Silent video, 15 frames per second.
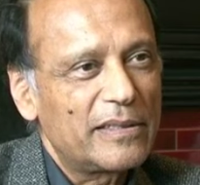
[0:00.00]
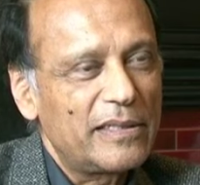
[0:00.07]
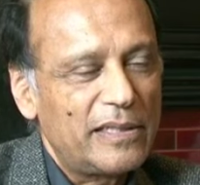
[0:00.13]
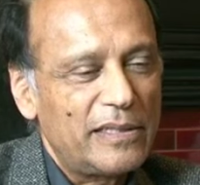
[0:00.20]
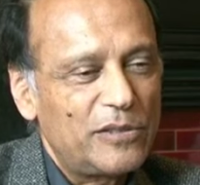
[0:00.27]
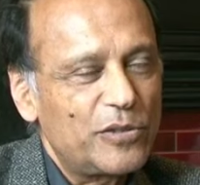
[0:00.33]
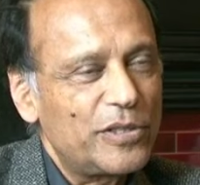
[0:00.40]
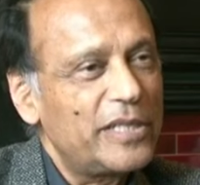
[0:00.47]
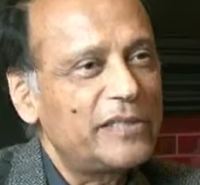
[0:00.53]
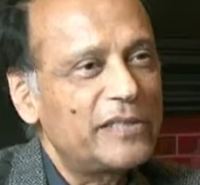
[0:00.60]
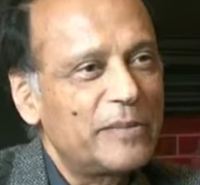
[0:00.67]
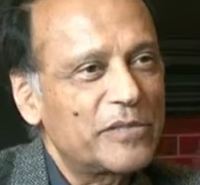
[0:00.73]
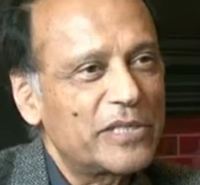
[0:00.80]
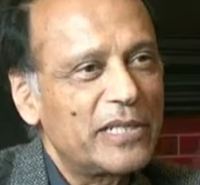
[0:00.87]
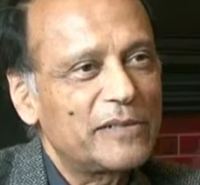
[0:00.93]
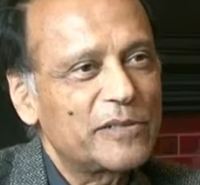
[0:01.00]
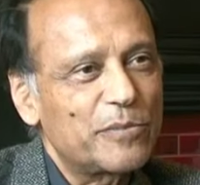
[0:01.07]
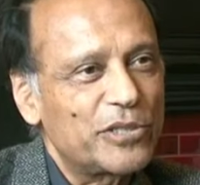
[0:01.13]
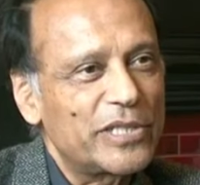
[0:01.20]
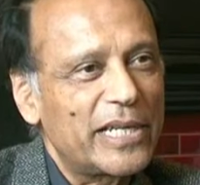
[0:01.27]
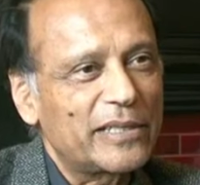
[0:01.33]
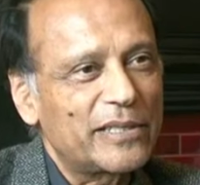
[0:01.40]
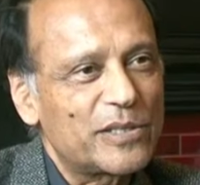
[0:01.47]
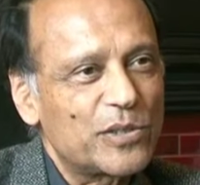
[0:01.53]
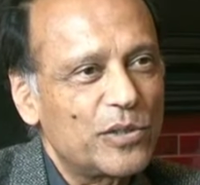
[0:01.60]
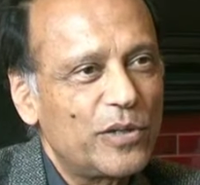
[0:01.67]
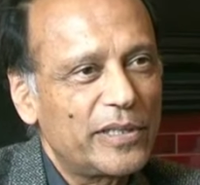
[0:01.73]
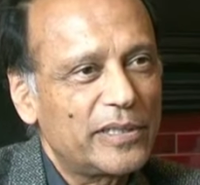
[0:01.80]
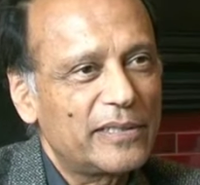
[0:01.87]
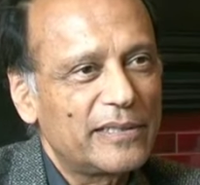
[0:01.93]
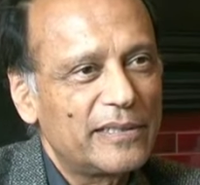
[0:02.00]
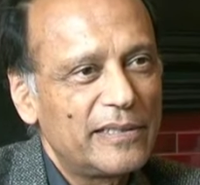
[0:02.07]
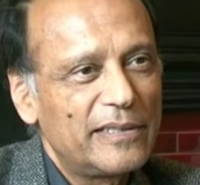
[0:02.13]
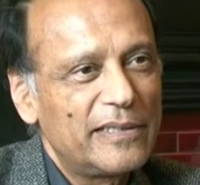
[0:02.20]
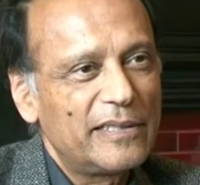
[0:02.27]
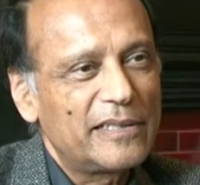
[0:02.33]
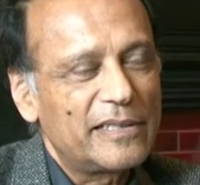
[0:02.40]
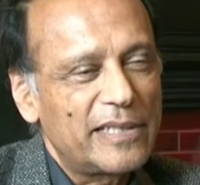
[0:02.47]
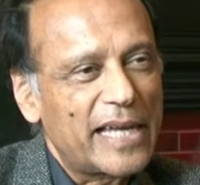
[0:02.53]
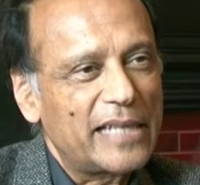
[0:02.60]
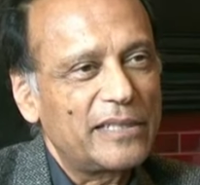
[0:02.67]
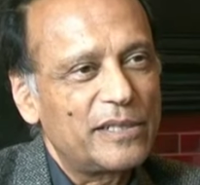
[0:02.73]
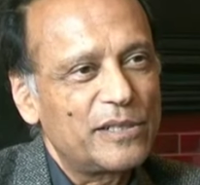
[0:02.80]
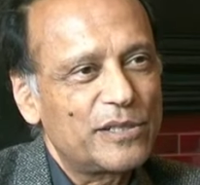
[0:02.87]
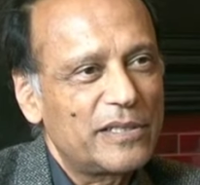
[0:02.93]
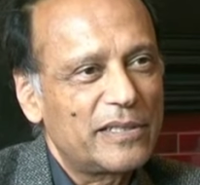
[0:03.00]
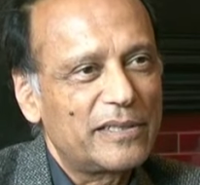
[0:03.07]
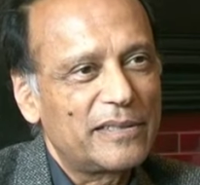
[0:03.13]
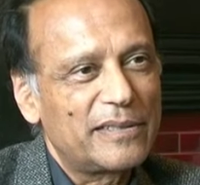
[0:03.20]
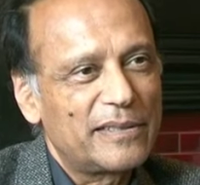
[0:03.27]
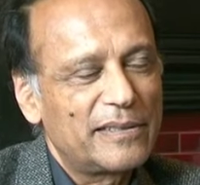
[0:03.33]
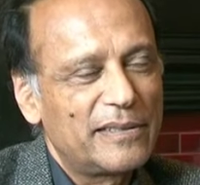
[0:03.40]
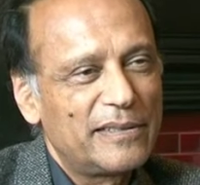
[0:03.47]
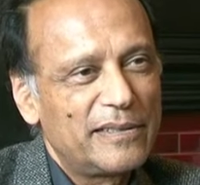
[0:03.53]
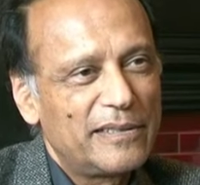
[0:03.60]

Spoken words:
The trees themselves protect the soil. That in turn